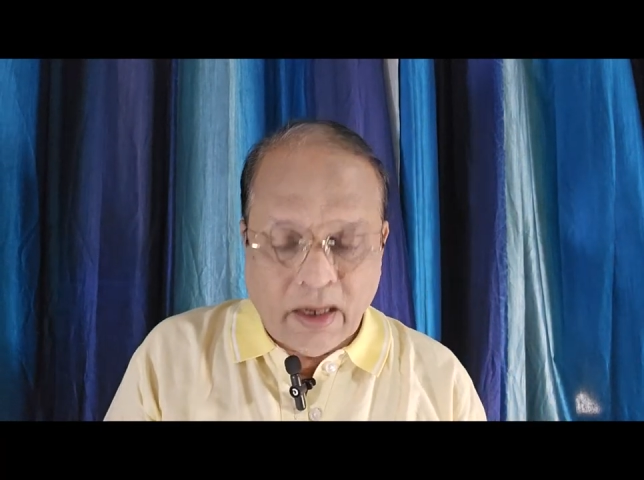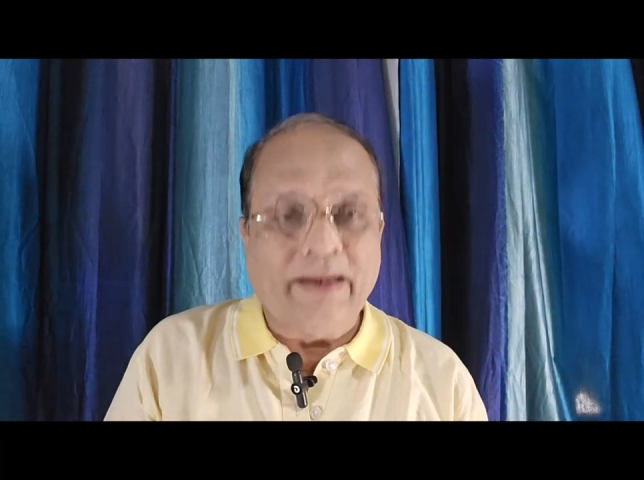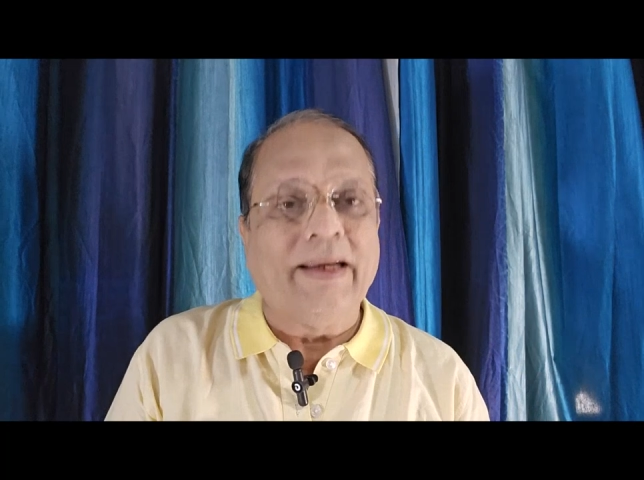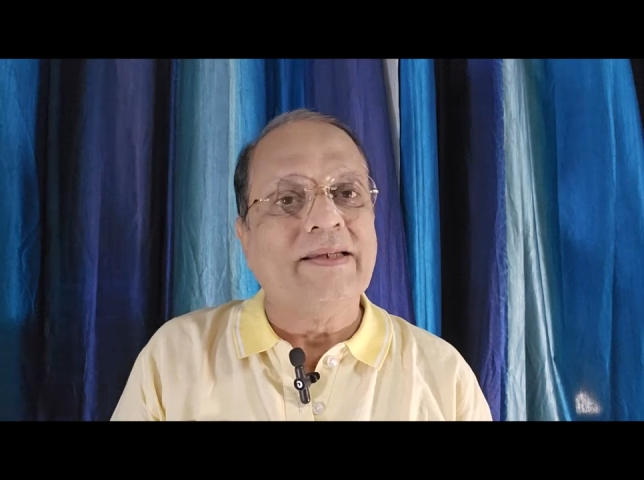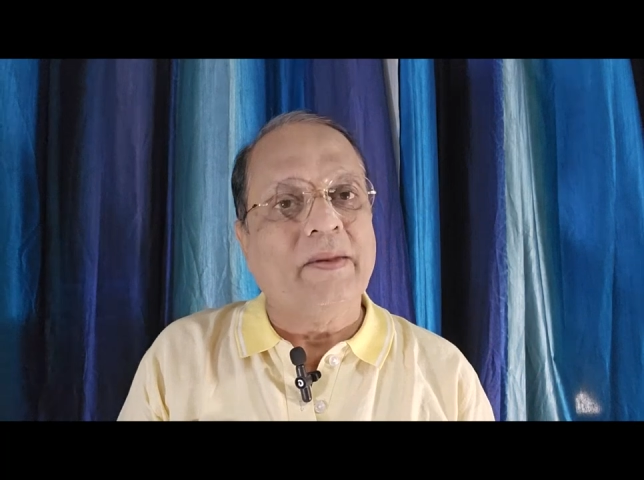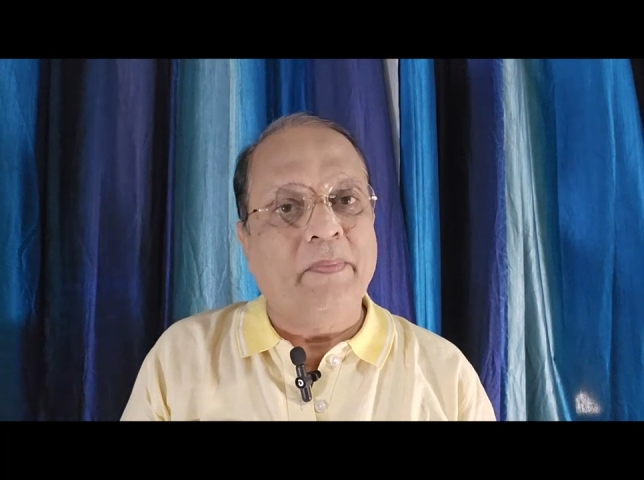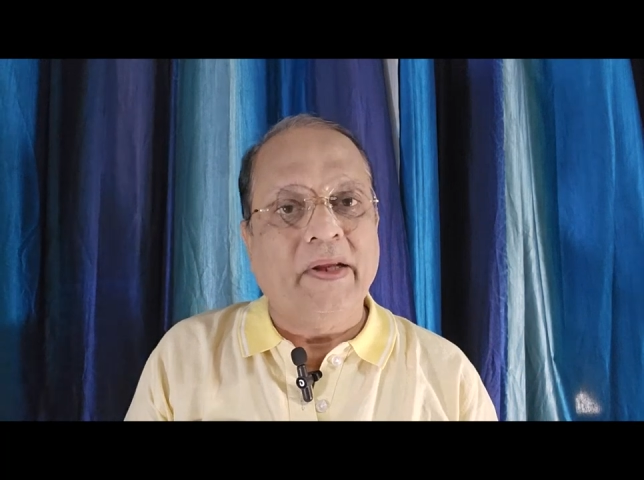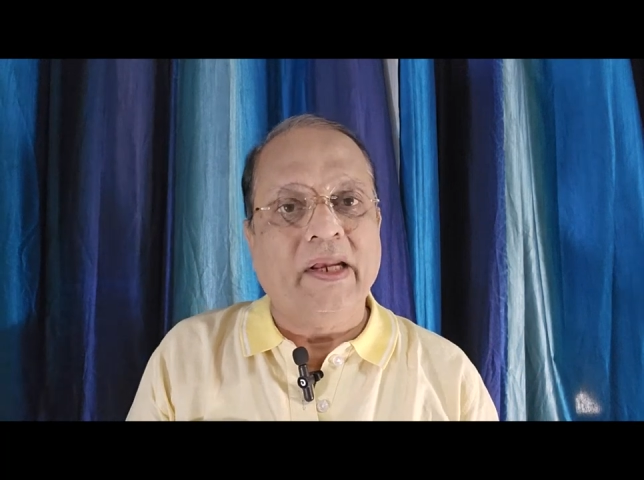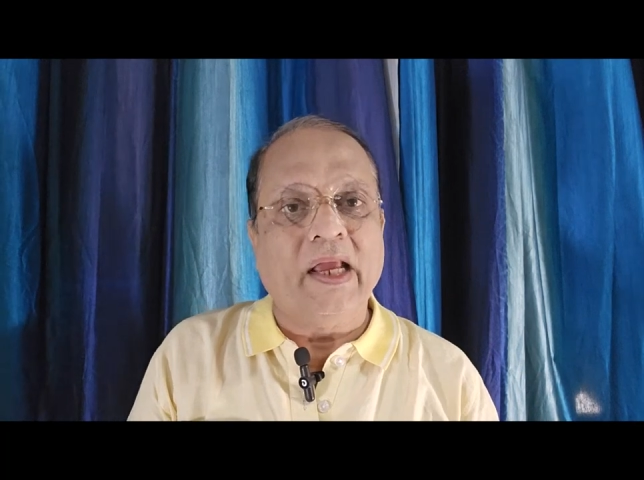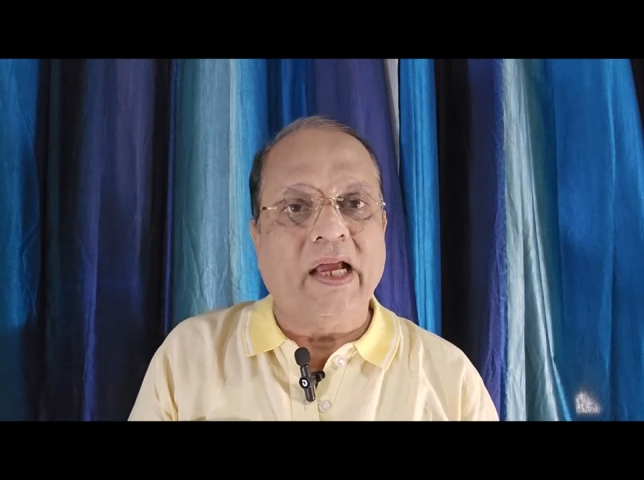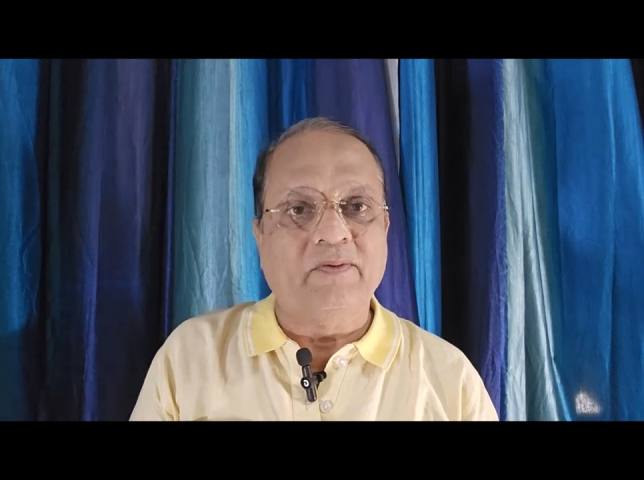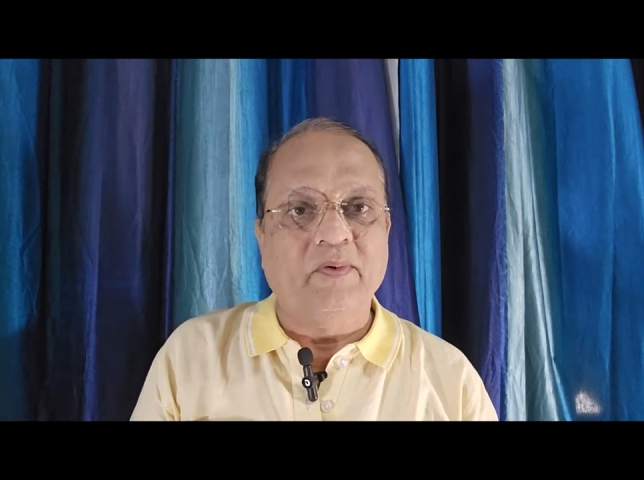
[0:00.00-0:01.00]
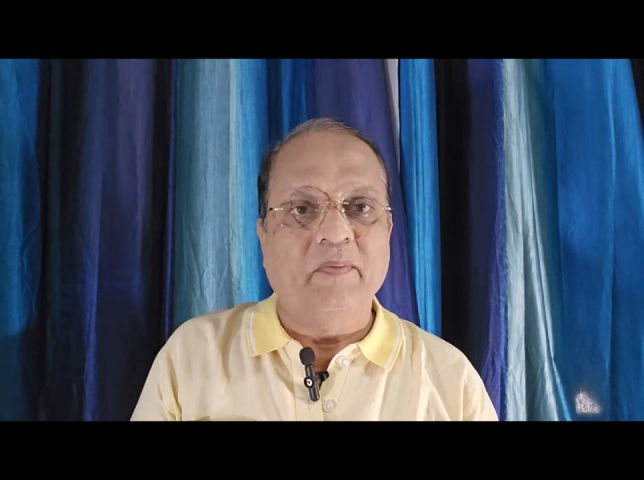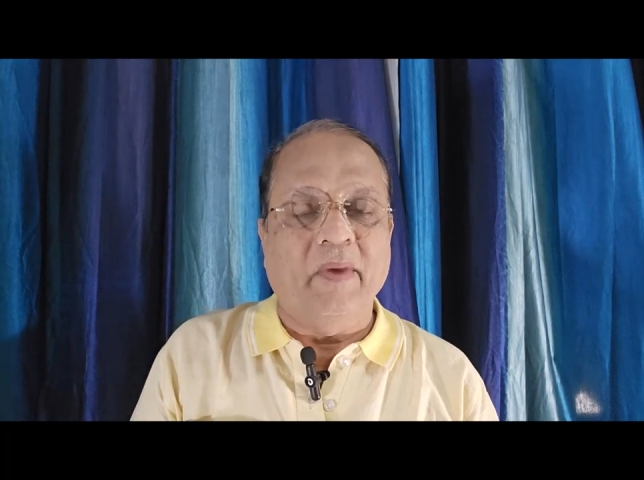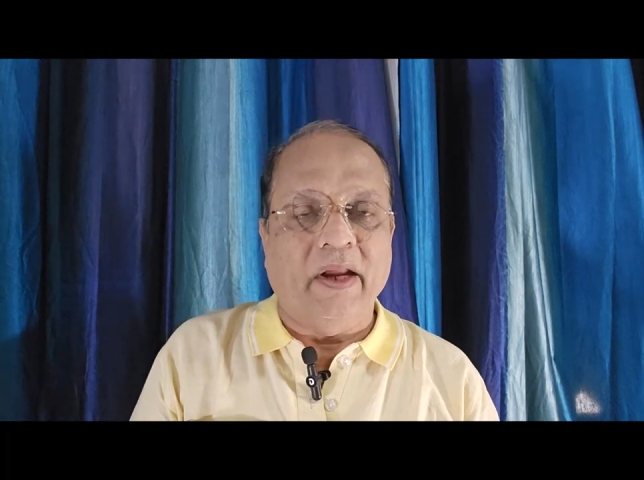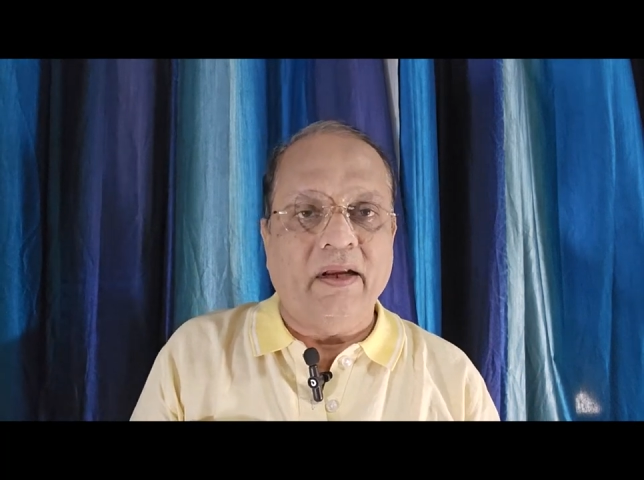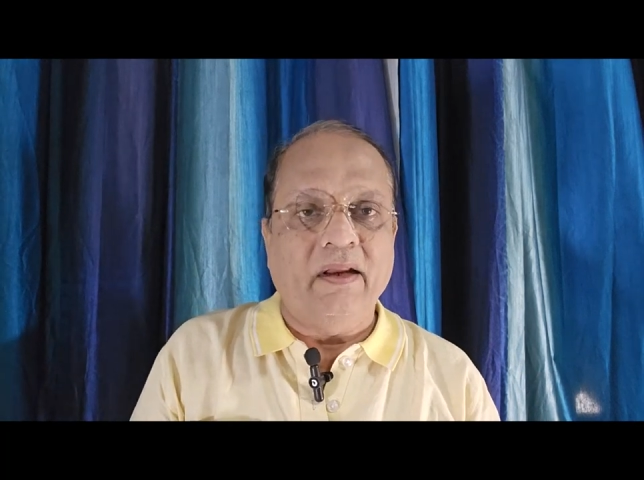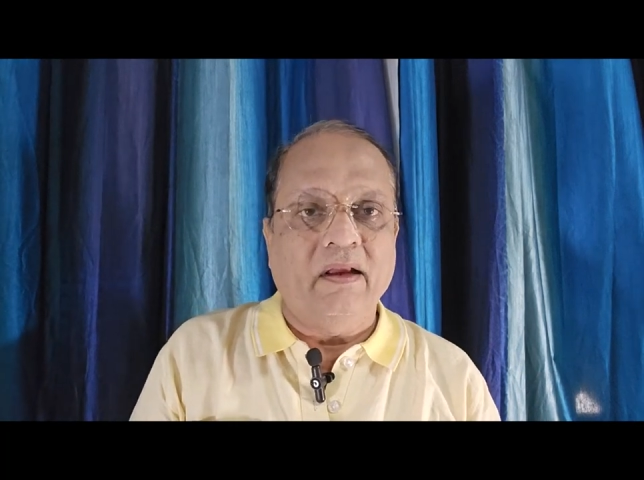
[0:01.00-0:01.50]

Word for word: At least the beginning has been made.